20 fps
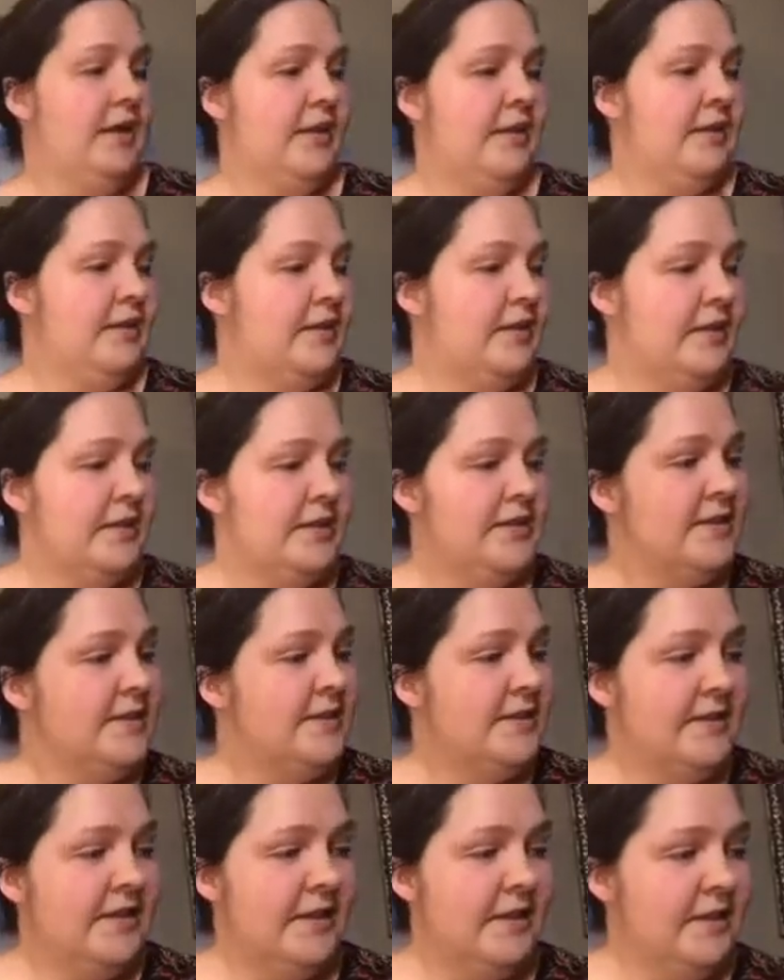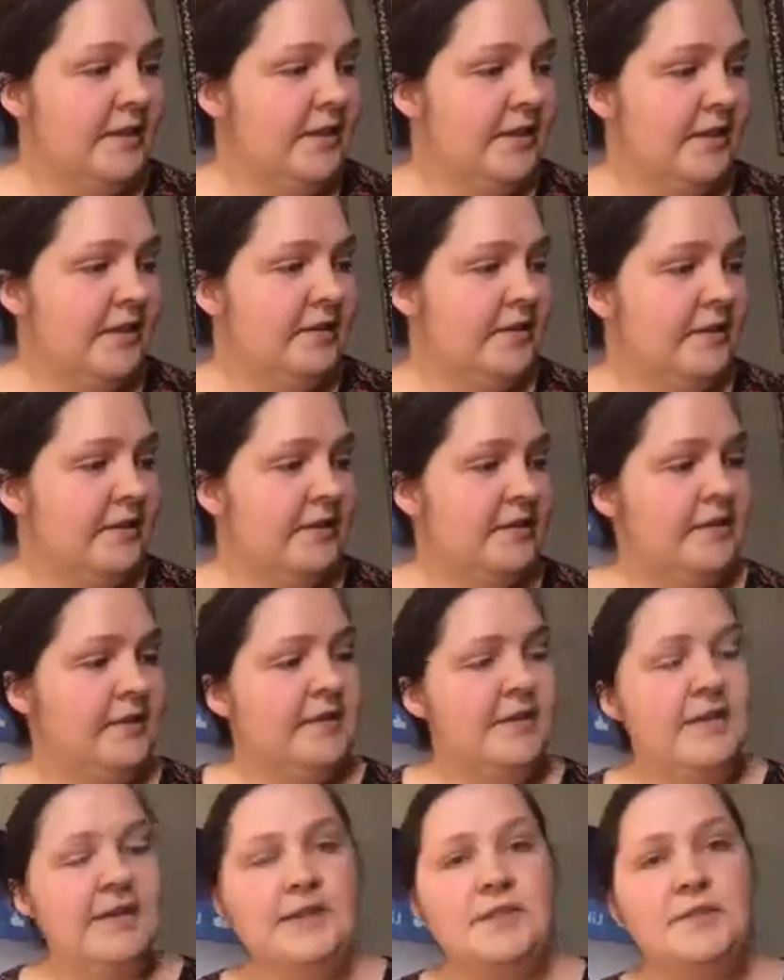this is not,
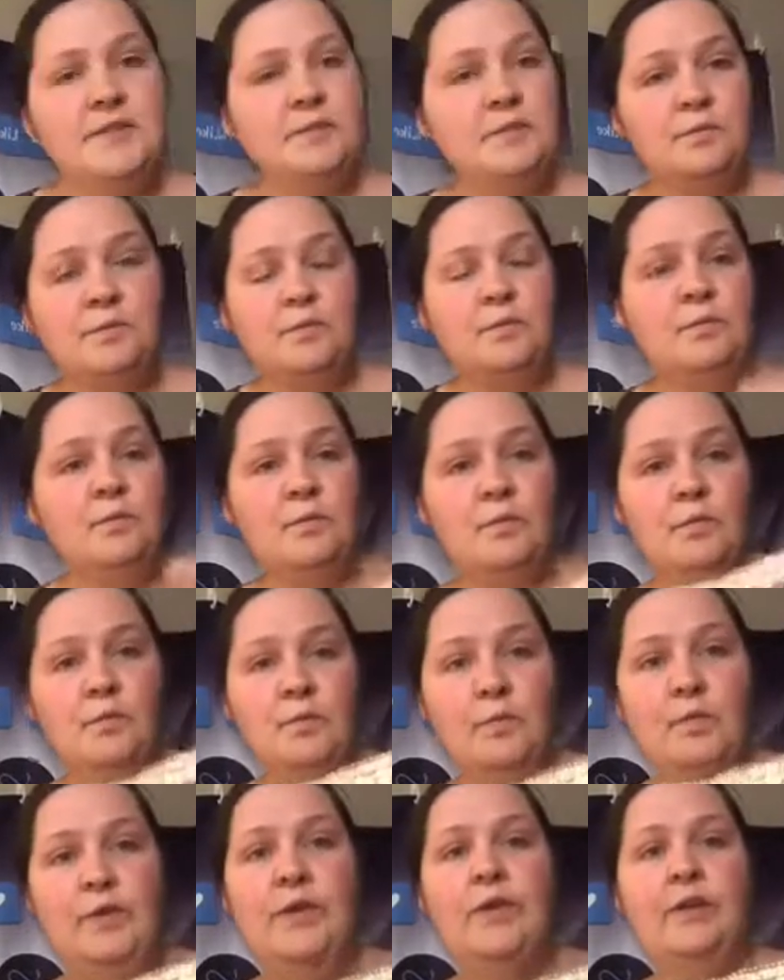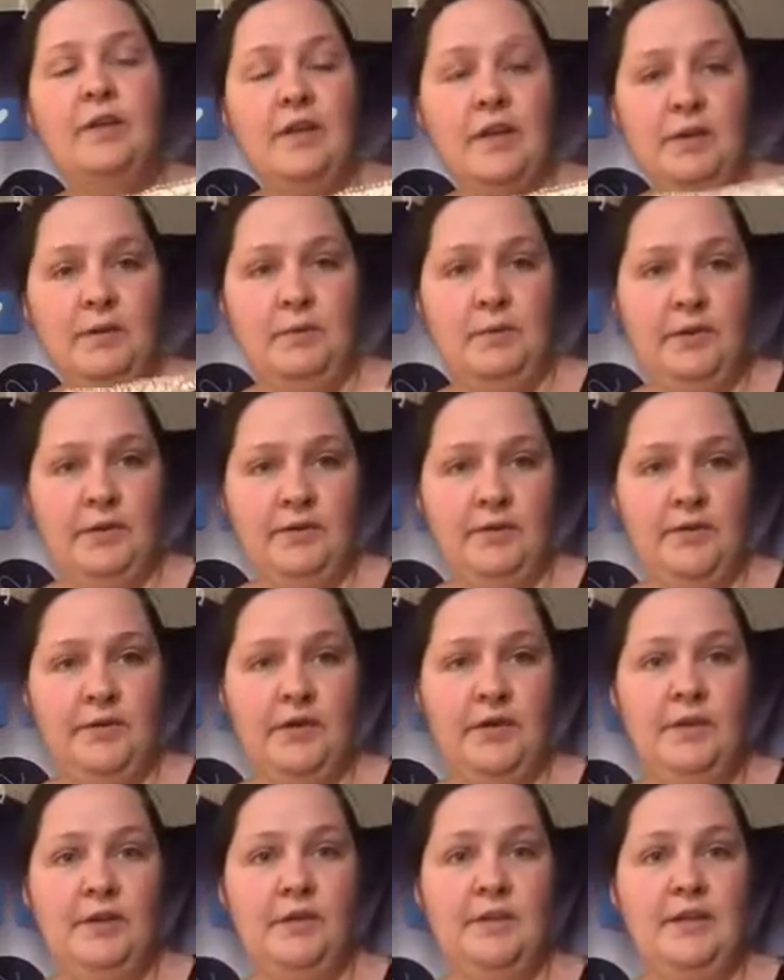these will not work for
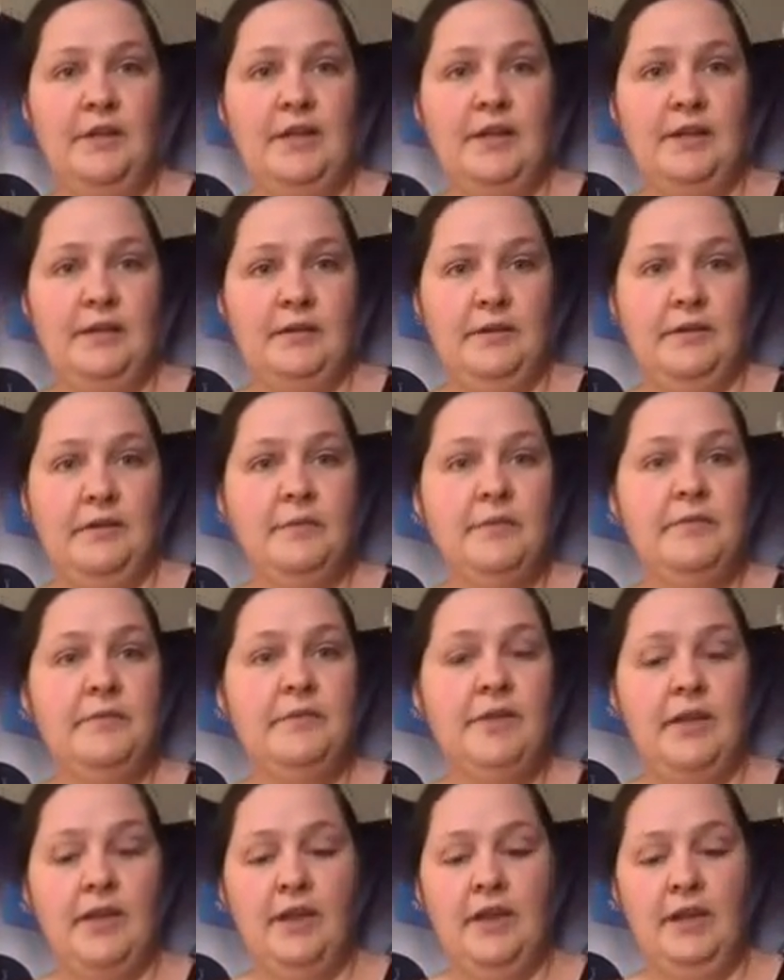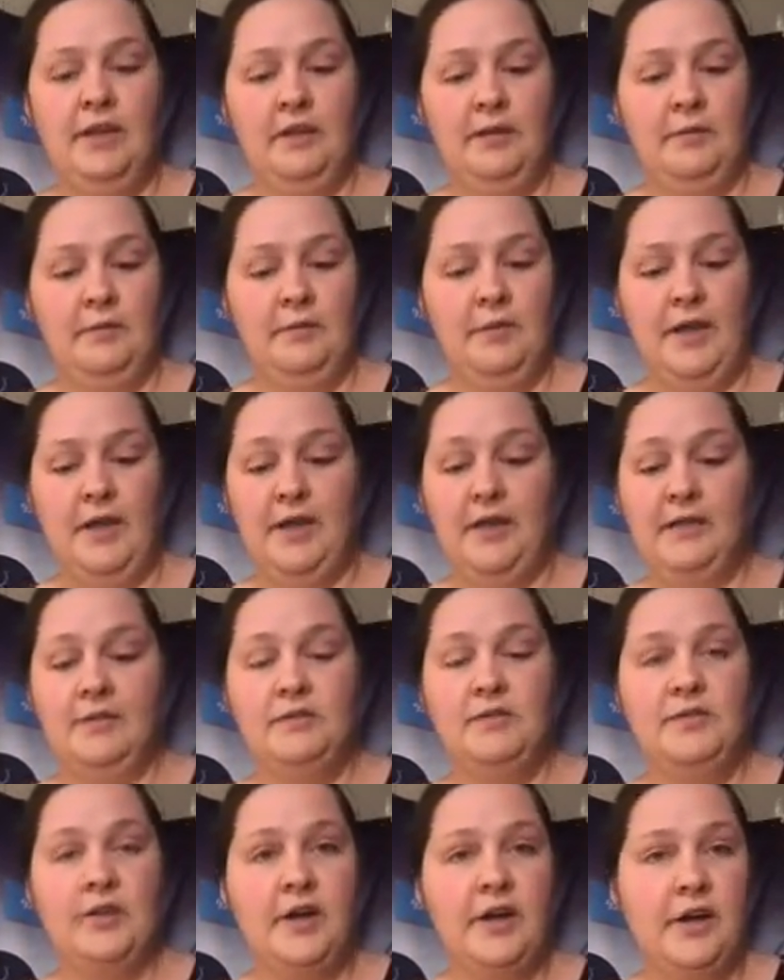you either. I
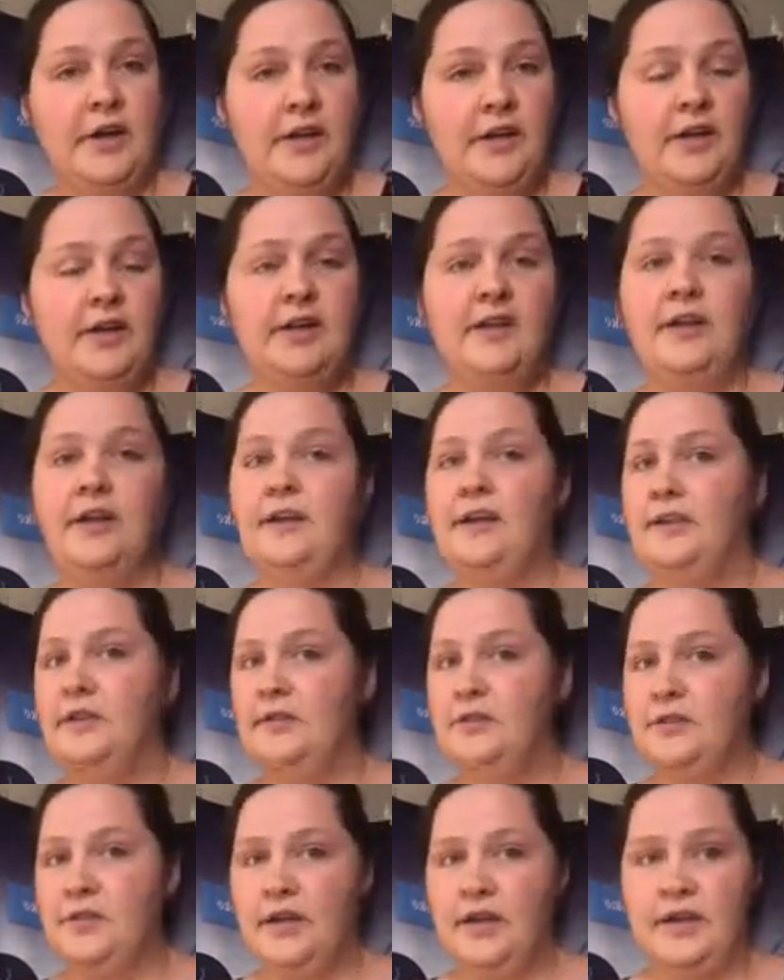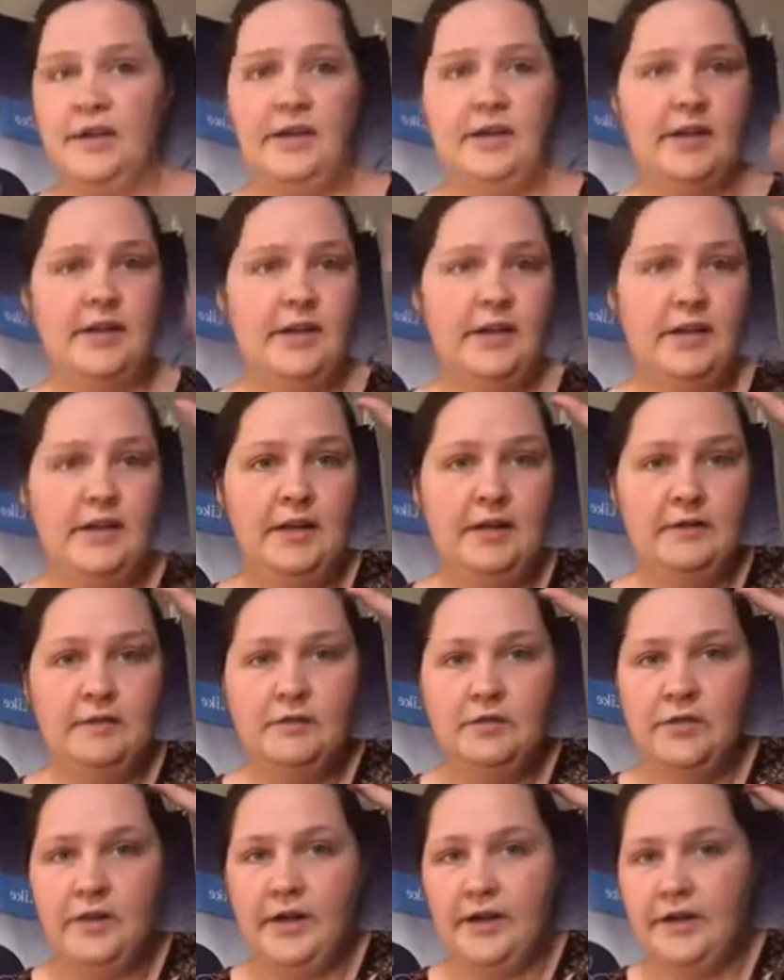have tried and I have tried and I have
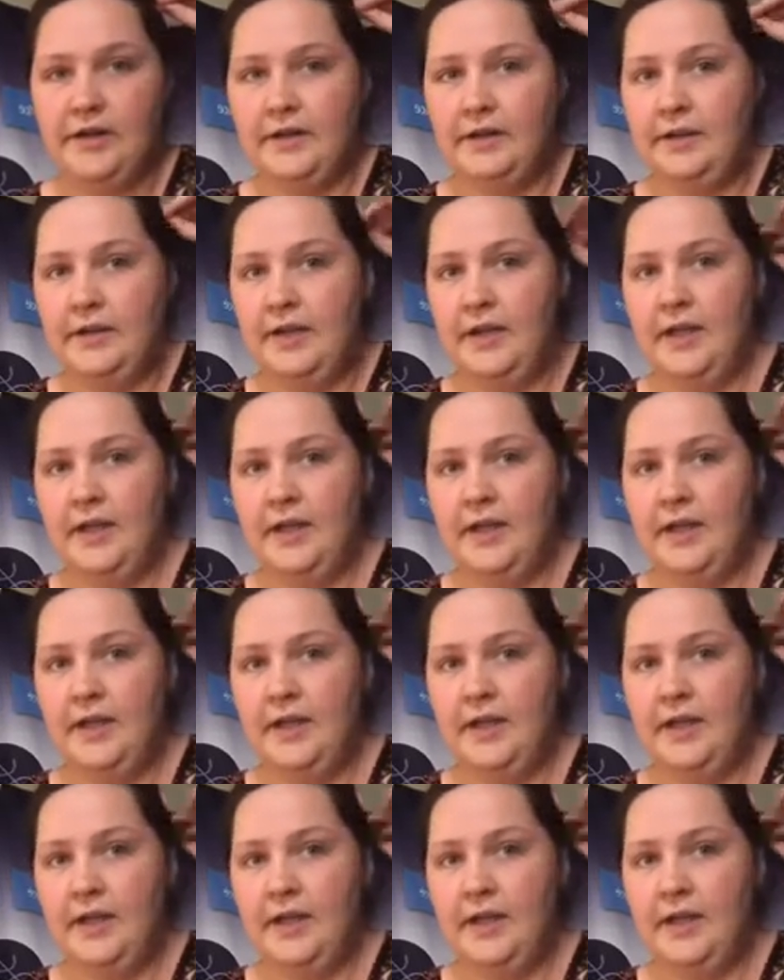tried